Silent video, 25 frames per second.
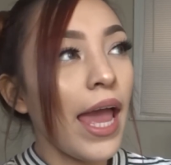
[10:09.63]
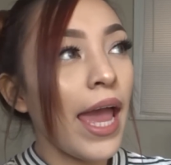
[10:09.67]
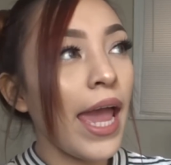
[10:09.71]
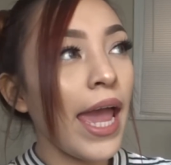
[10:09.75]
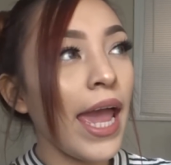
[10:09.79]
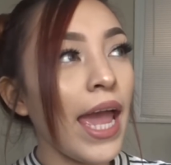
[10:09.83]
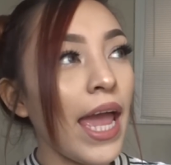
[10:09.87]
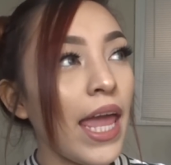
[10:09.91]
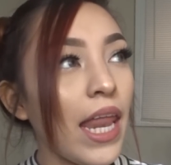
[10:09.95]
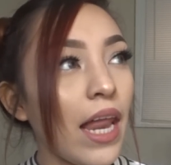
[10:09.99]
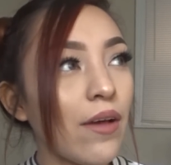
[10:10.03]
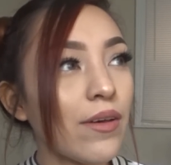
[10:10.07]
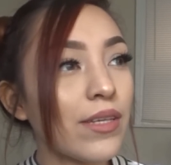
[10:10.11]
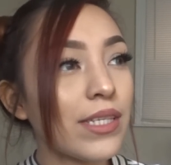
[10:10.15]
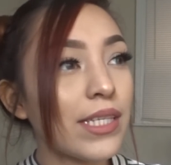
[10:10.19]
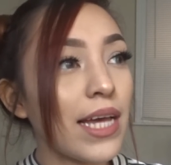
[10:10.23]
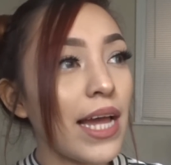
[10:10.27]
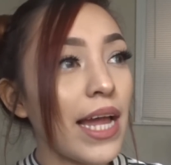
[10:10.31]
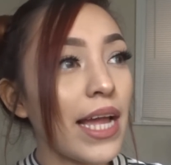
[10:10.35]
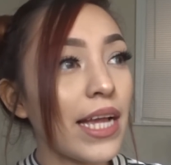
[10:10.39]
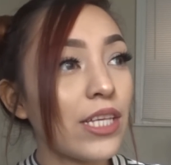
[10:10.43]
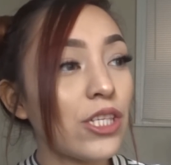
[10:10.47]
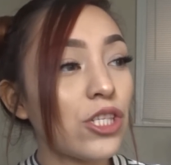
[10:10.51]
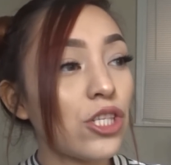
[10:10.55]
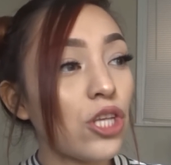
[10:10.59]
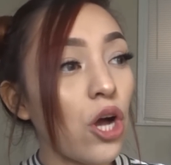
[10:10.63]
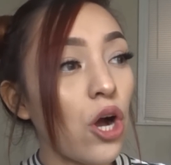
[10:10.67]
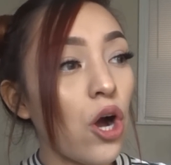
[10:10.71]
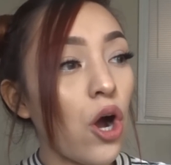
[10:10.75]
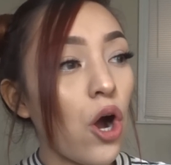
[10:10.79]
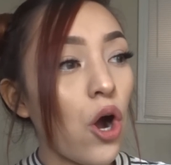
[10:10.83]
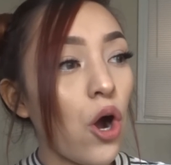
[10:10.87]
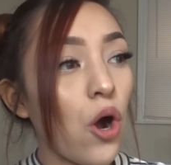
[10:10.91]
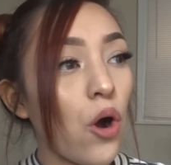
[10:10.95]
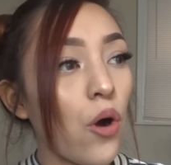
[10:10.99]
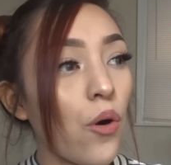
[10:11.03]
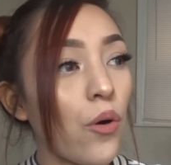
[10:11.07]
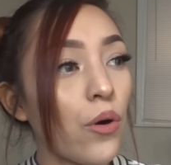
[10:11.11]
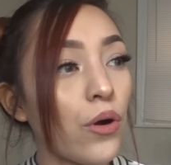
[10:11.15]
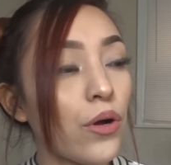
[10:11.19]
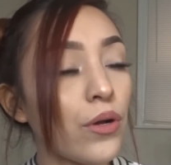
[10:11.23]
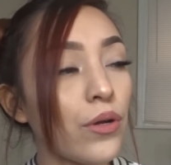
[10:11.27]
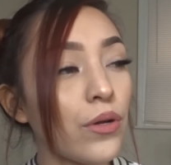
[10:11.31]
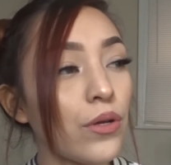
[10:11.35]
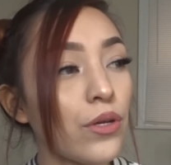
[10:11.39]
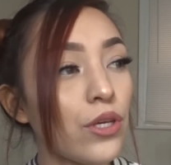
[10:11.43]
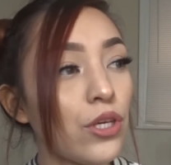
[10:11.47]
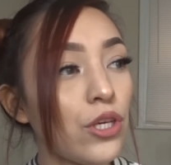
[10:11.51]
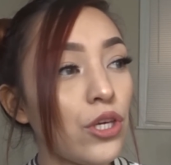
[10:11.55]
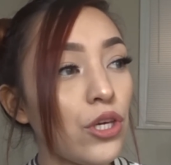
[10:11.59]
And I was like, so
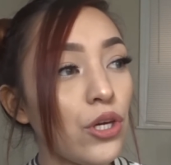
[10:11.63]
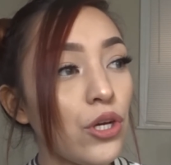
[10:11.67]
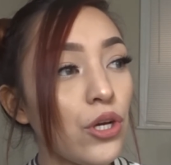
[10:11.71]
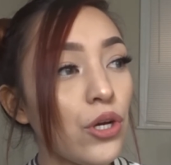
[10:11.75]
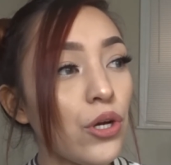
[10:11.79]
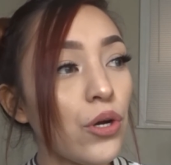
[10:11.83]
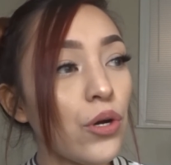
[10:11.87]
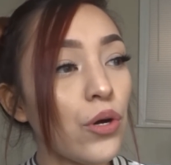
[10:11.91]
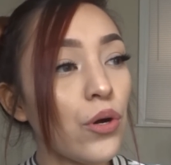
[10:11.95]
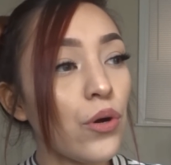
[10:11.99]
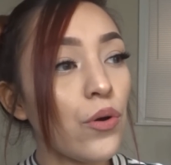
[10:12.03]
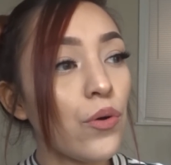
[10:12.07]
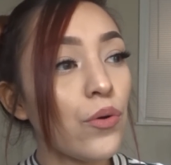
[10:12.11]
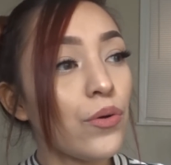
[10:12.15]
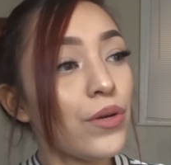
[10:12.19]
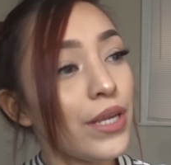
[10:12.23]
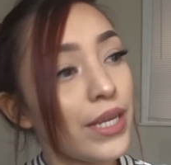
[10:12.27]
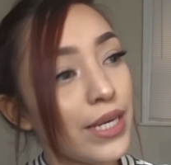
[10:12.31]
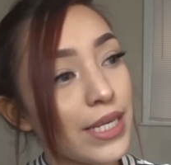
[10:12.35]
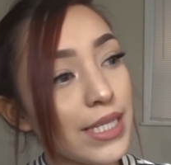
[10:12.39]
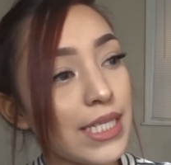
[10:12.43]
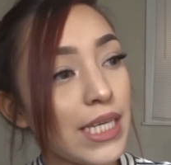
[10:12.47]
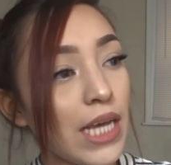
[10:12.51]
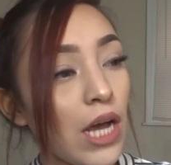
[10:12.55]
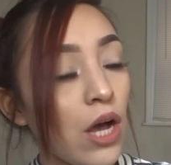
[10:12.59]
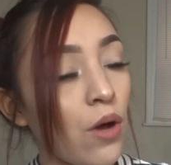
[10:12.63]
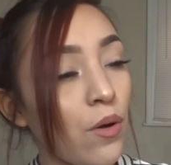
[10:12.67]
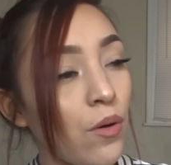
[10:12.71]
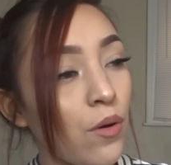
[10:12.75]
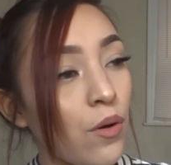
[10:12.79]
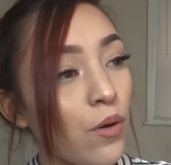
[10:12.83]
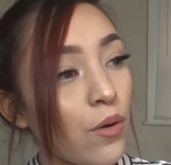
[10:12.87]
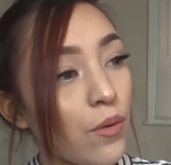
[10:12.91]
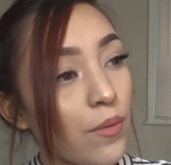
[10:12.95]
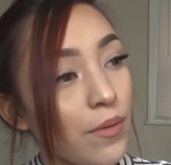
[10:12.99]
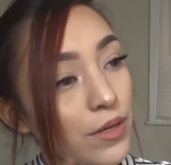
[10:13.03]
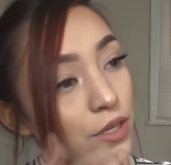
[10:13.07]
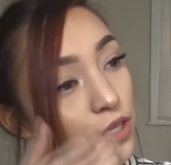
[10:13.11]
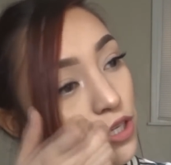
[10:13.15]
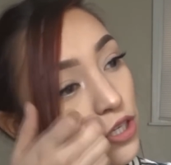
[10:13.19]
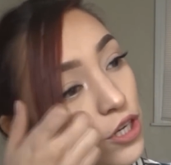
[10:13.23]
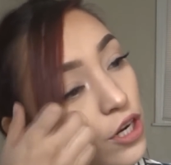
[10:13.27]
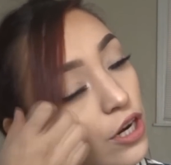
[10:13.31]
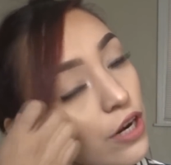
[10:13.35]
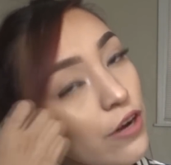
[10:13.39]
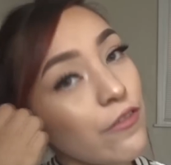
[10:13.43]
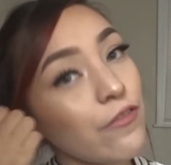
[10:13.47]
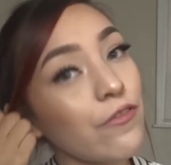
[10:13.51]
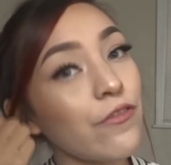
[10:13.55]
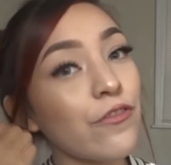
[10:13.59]
you need to tell
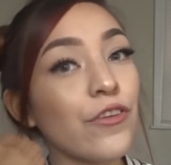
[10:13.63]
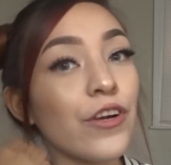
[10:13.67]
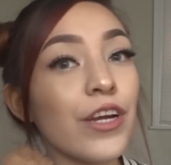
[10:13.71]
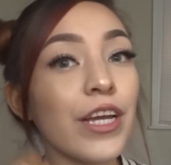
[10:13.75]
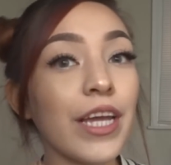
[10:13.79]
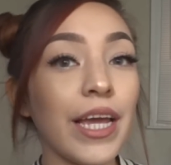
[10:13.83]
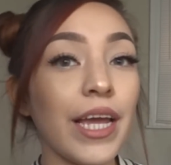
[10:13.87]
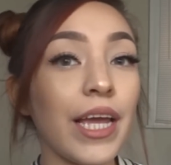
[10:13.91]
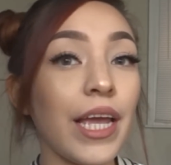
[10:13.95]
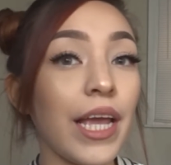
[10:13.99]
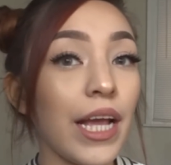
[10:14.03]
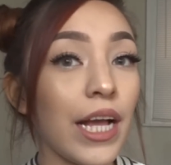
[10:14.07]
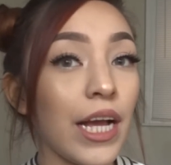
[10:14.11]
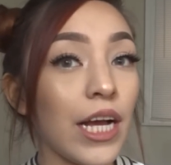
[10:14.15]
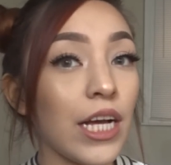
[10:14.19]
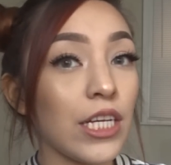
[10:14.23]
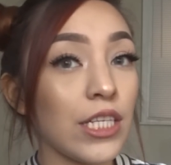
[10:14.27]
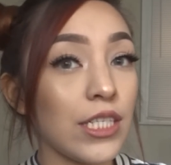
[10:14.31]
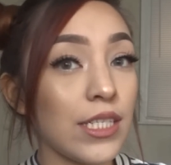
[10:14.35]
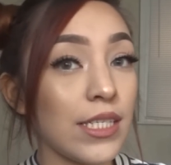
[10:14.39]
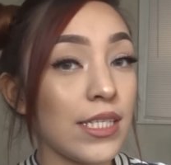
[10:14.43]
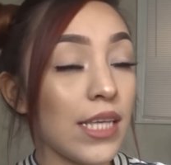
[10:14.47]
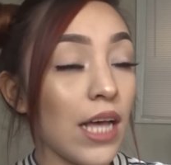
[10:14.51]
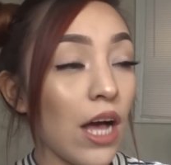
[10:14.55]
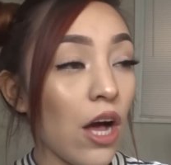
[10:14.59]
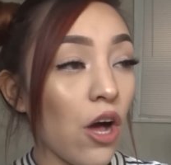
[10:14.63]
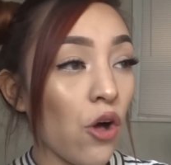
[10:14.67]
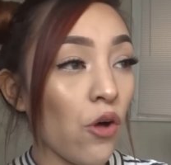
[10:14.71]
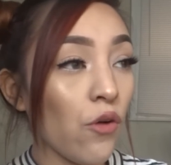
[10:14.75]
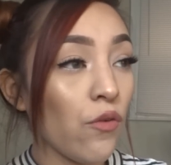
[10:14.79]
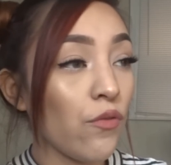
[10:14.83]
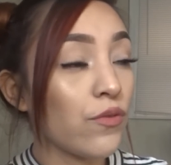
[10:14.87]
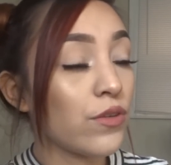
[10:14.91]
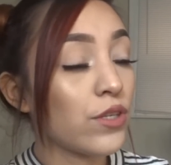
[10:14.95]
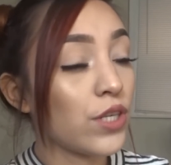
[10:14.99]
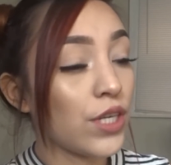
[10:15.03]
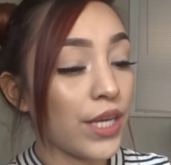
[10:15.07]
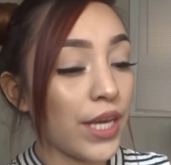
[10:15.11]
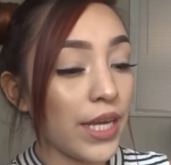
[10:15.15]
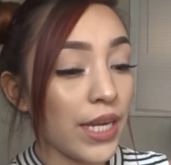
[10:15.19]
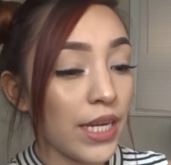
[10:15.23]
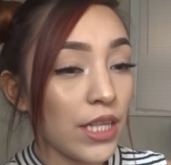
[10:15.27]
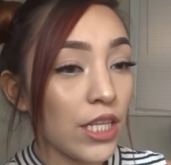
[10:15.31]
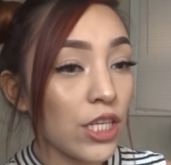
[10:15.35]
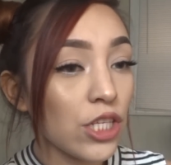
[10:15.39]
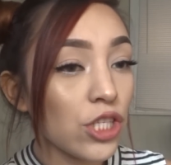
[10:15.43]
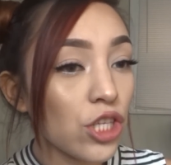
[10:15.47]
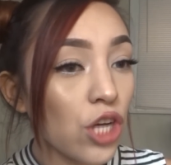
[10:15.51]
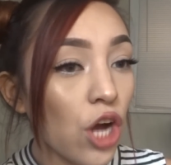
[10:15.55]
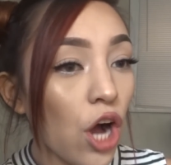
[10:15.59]
your freaking self to get in
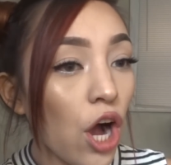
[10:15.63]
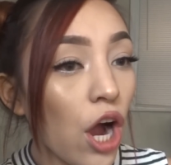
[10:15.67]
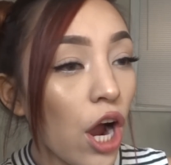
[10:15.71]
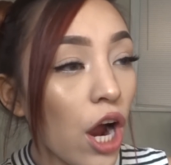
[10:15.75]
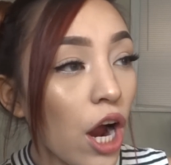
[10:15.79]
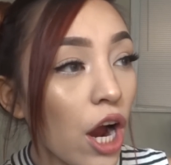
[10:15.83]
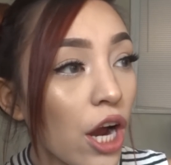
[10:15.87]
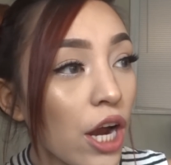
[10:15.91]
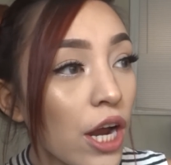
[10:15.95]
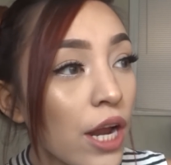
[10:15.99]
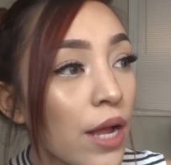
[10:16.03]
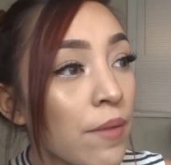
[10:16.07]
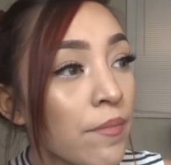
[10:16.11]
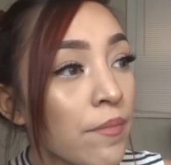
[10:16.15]
this car